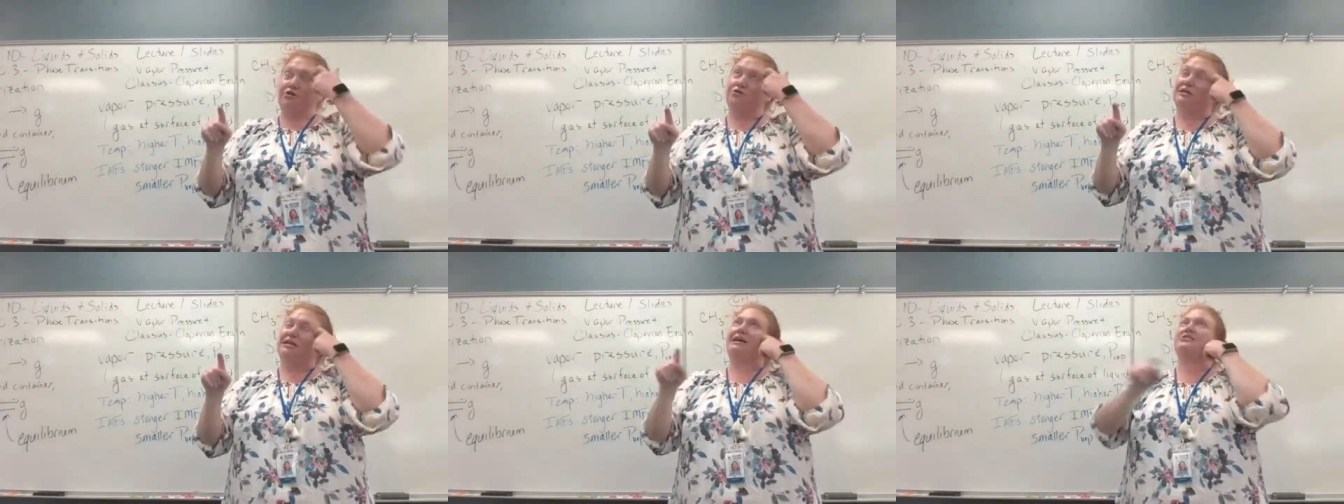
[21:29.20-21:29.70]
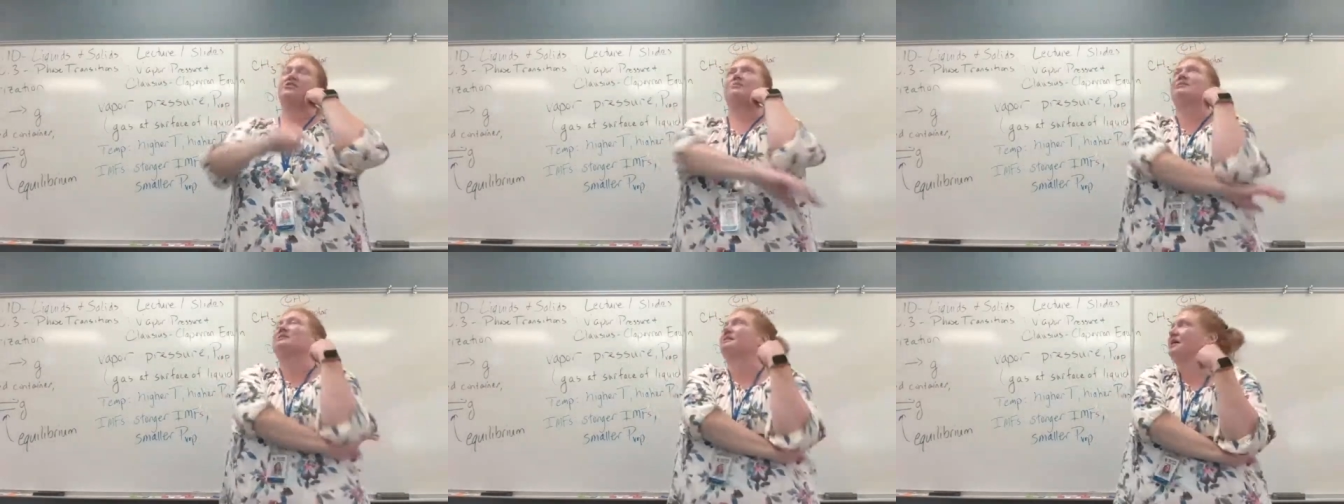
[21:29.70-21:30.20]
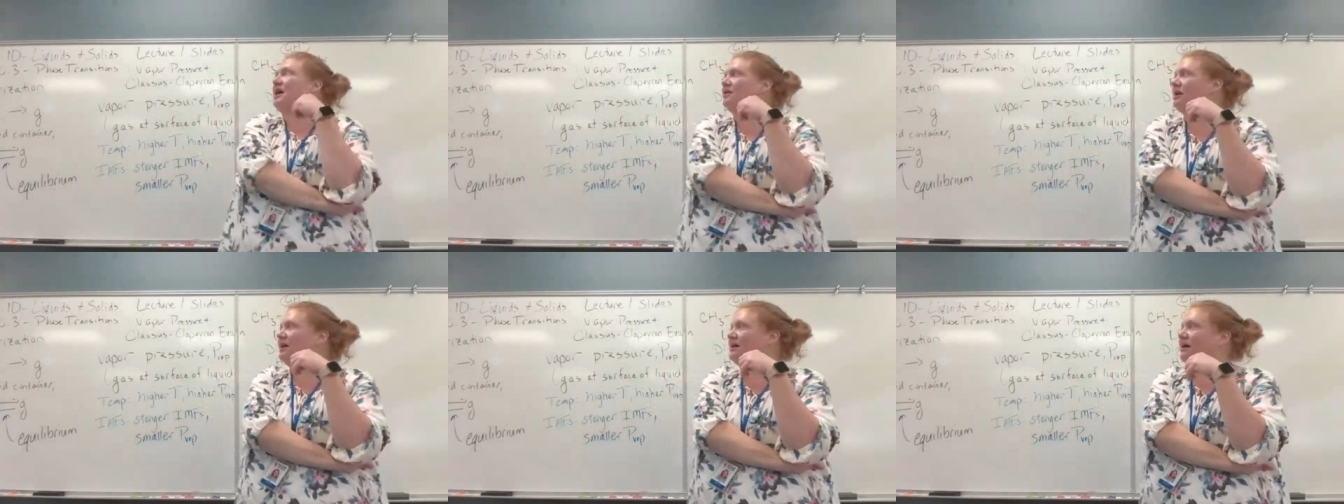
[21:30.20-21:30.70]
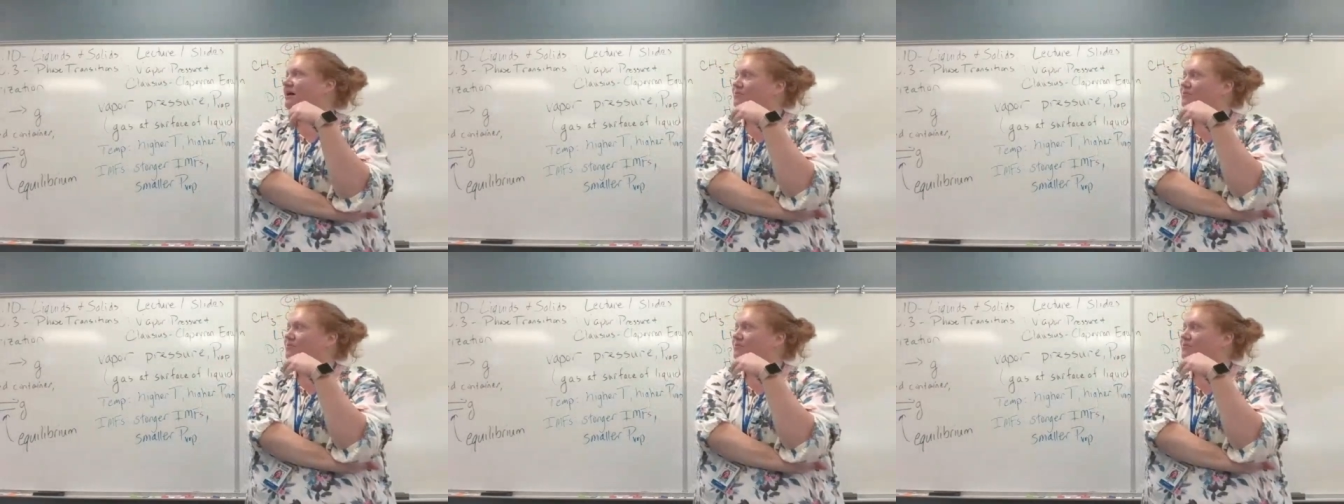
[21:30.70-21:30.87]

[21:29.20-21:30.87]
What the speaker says: So let's do, yeah, so let me think.